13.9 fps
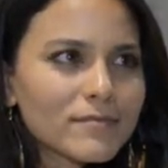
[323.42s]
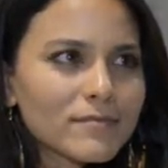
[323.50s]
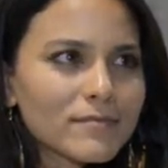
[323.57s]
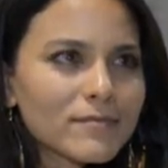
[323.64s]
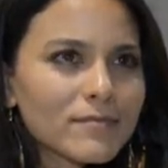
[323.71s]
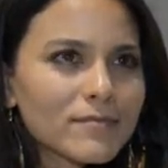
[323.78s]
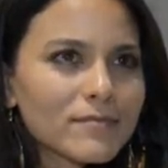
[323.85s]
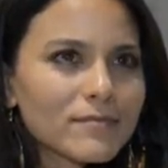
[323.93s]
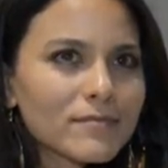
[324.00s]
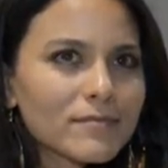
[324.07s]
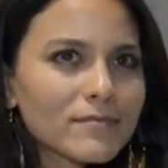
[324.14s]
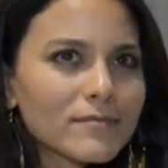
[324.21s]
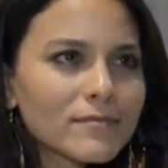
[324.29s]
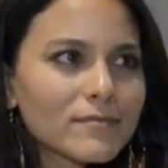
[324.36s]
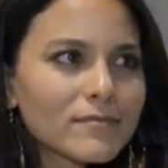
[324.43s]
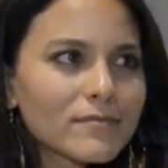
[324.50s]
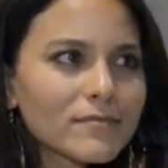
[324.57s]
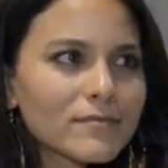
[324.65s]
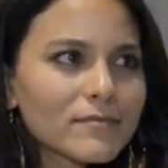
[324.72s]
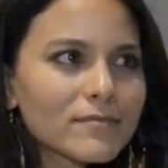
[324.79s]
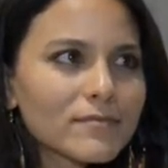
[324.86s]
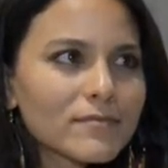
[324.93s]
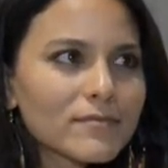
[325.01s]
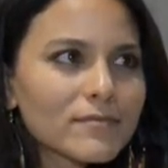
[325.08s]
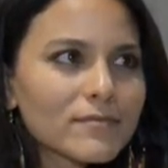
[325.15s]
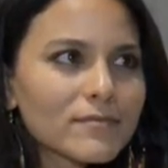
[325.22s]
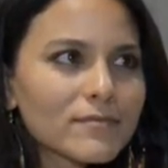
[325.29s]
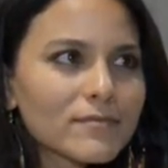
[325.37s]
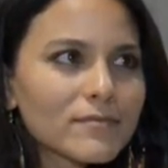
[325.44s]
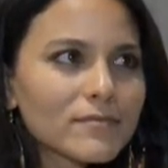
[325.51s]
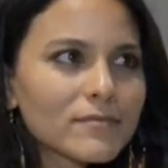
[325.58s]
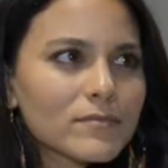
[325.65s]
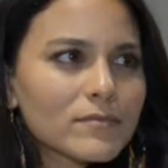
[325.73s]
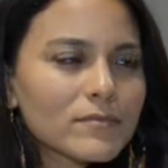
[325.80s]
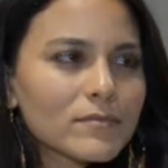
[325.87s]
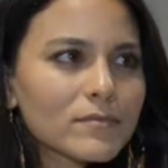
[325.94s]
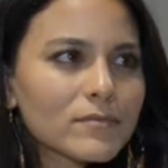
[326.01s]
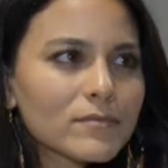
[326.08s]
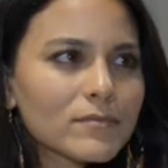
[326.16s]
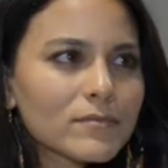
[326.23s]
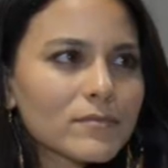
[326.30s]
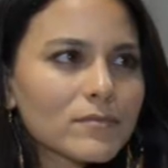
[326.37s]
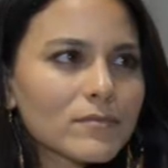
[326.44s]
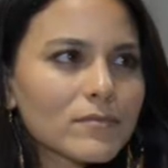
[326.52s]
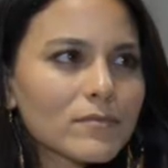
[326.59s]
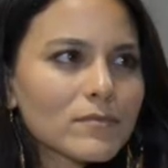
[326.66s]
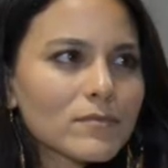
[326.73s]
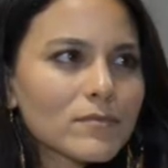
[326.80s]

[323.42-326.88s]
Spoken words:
[no speech]